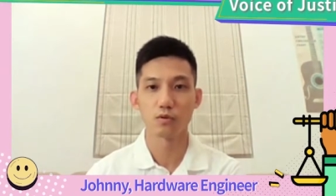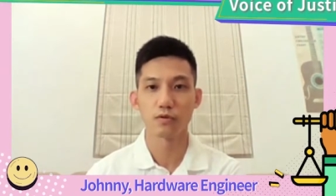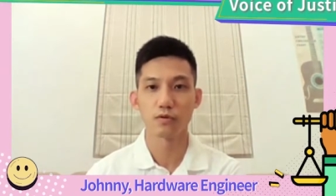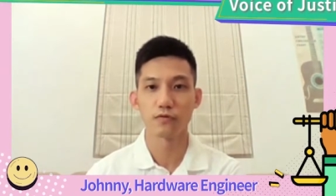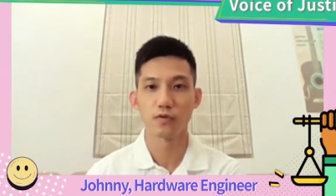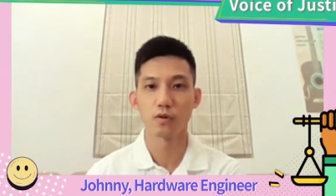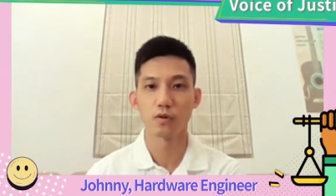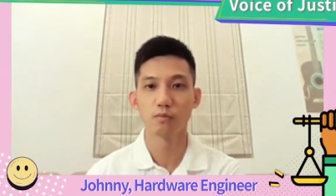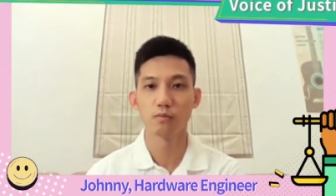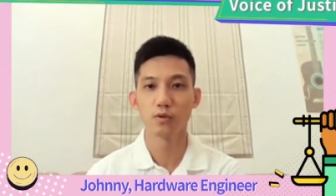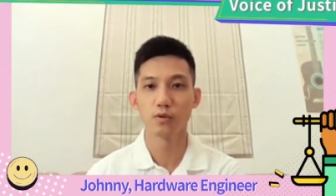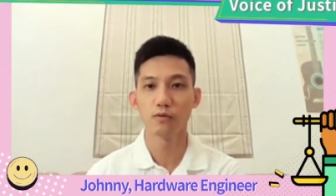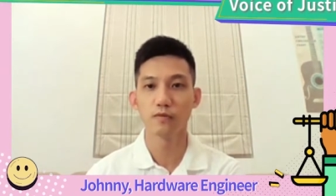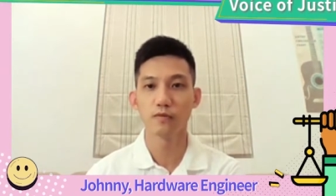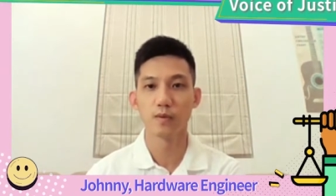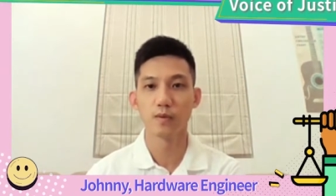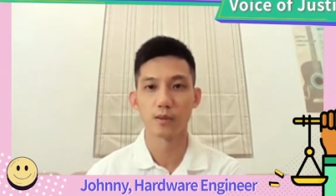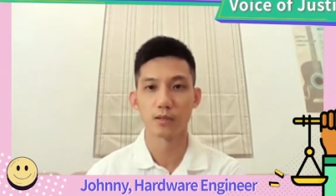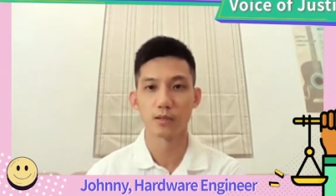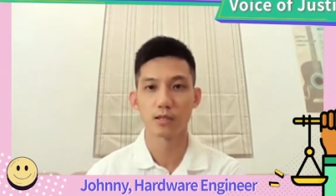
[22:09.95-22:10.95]
reform
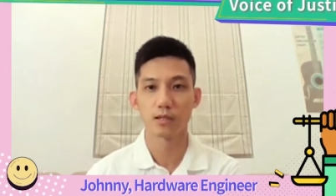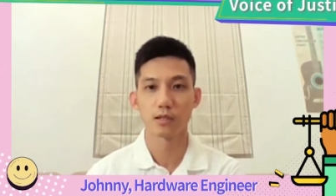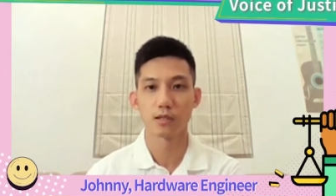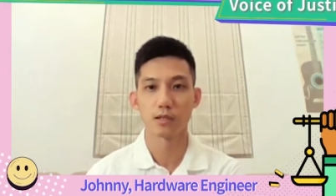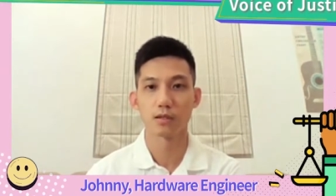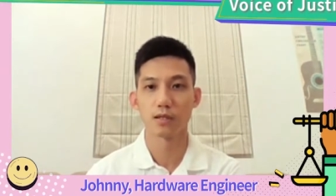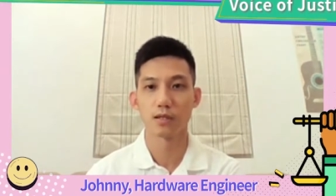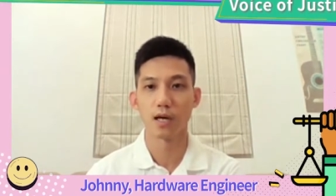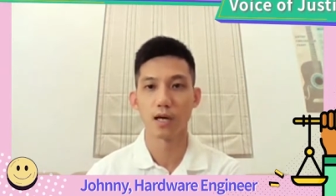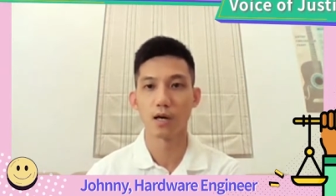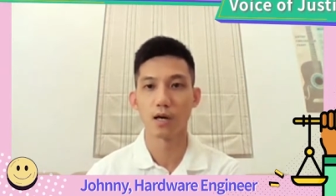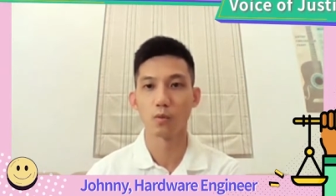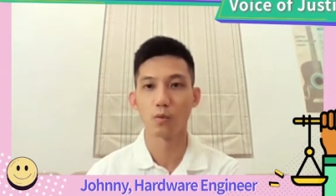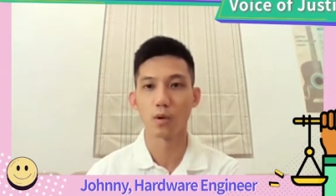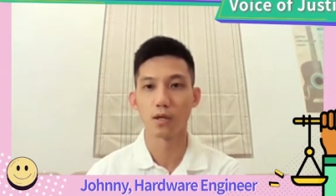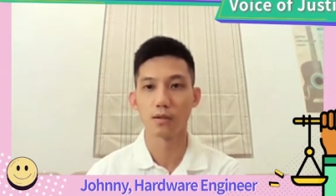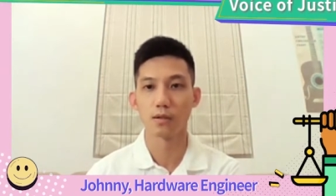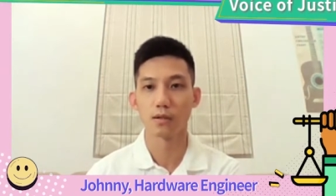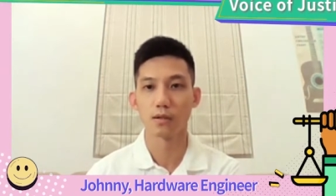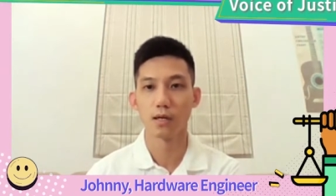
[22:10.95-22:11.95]
movement in
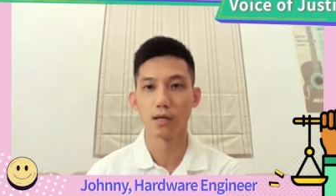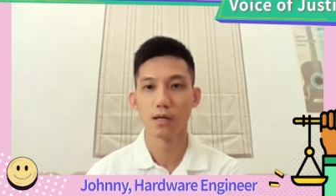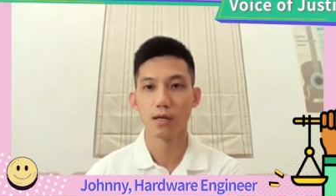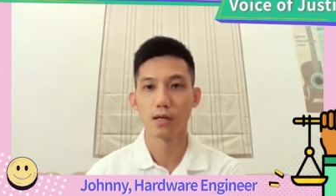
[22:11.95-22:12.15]
Taiwan,